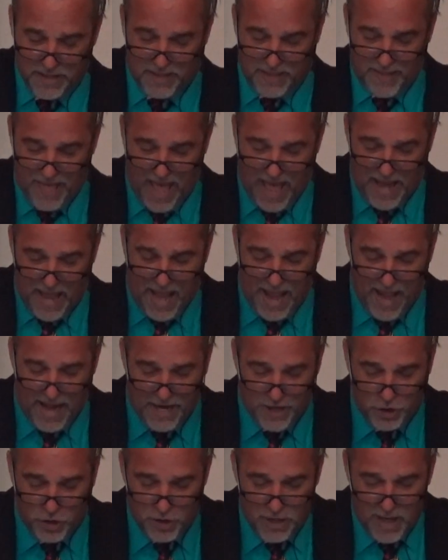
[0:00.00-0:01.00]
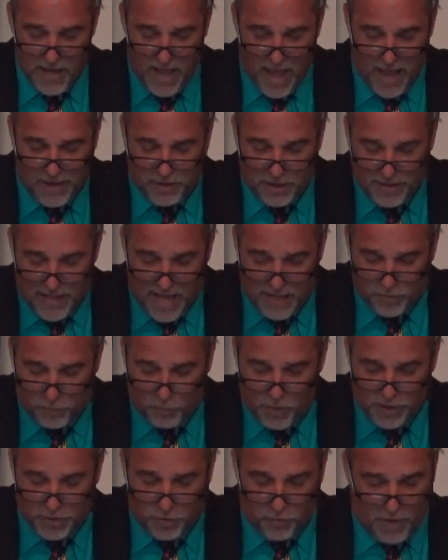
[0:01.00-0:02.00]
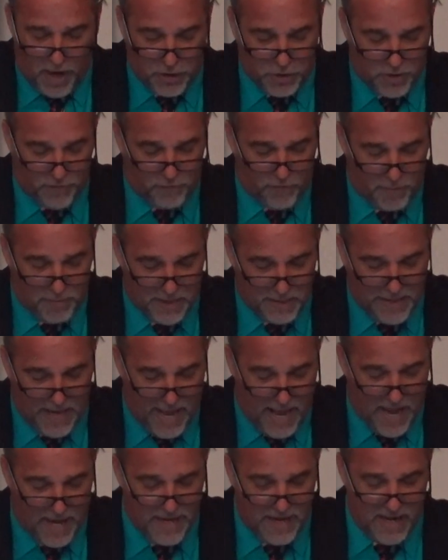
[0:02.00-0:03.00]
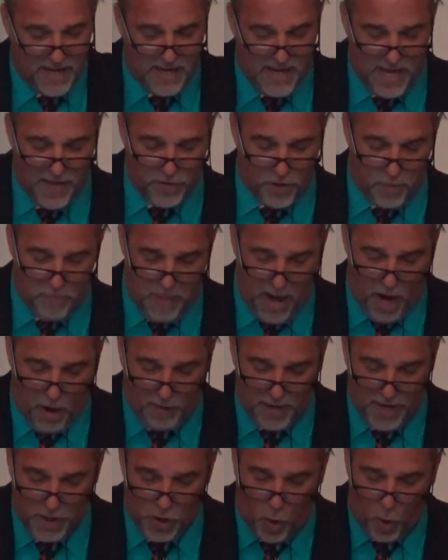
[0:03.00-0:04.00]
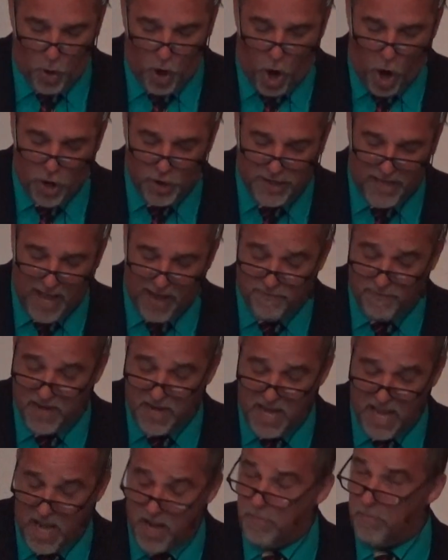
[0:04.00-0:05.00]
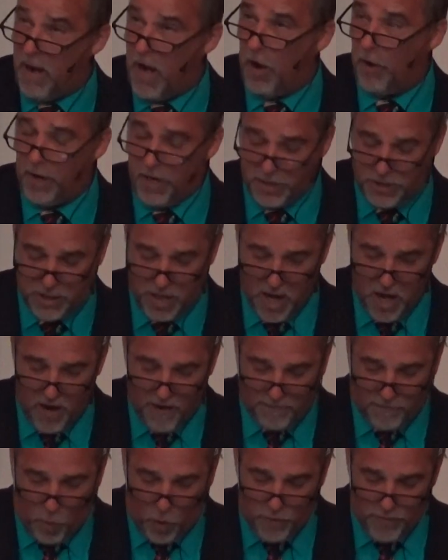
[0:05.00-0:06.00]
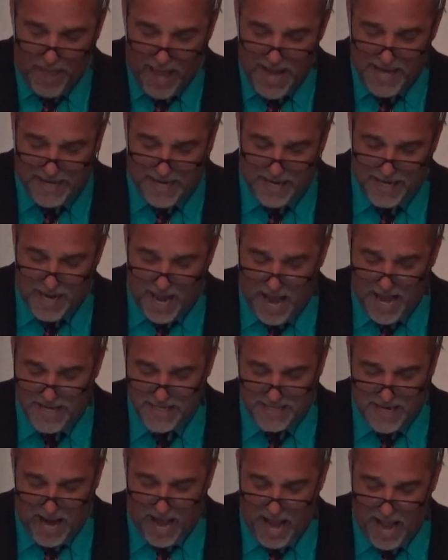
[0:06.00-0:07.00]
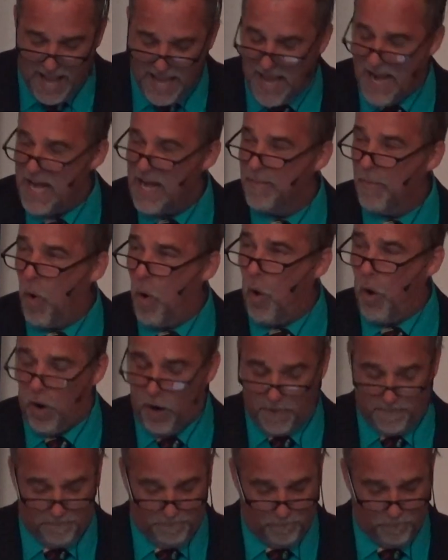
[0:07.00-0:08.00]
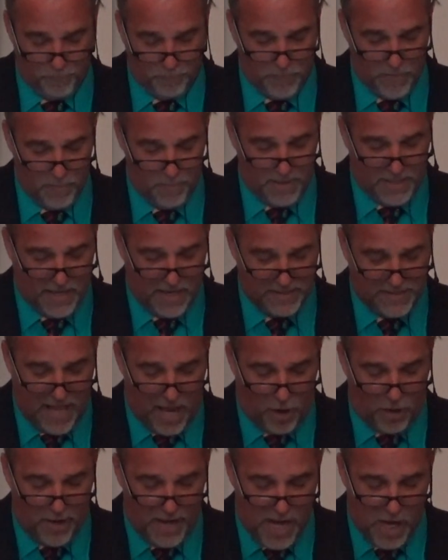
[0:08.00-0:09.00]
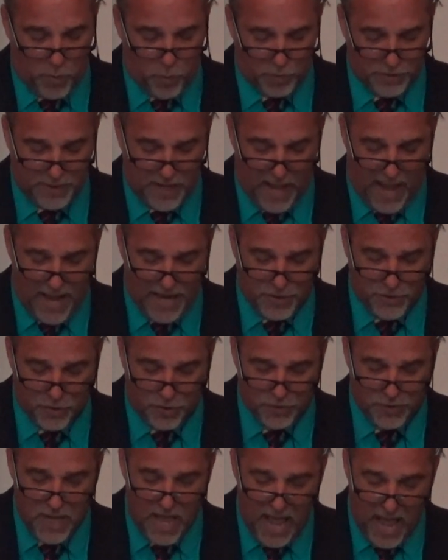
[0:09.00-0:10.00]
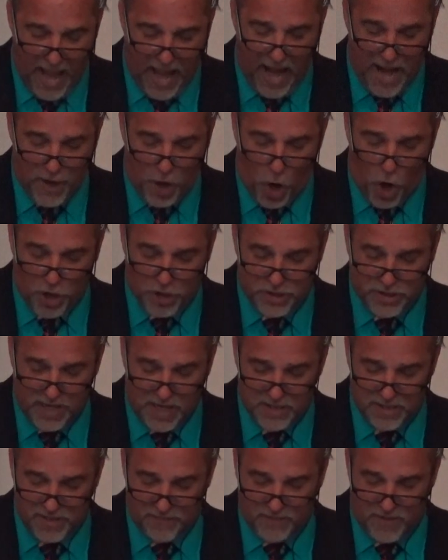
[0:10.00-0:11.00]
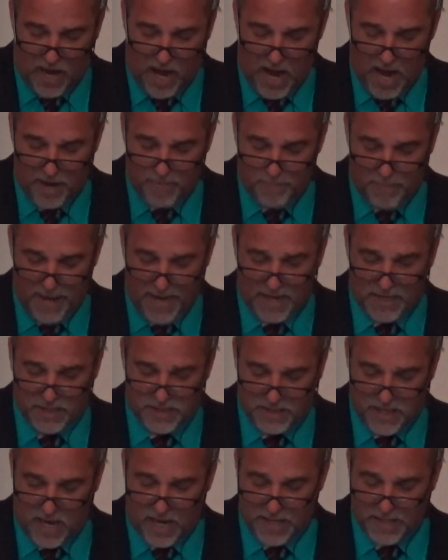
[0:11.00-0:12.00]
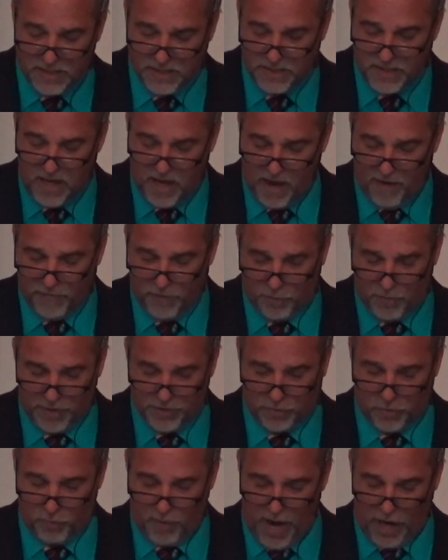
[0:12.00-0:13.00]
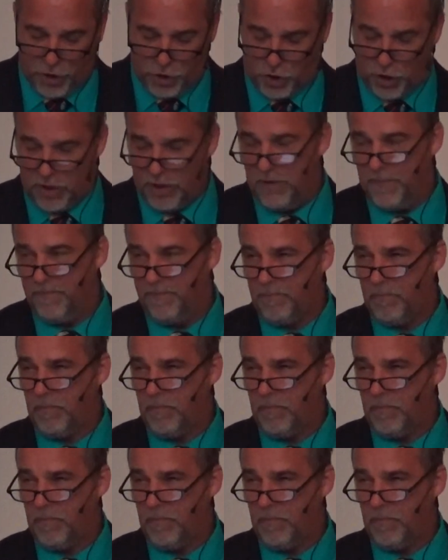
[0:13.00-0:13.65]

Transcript: to that age and to that resurrection from the dead, neither marry nor are given in marriage, for they cannot die anymore, because they are equal to angels and are sons of God, being sons of the resurrection.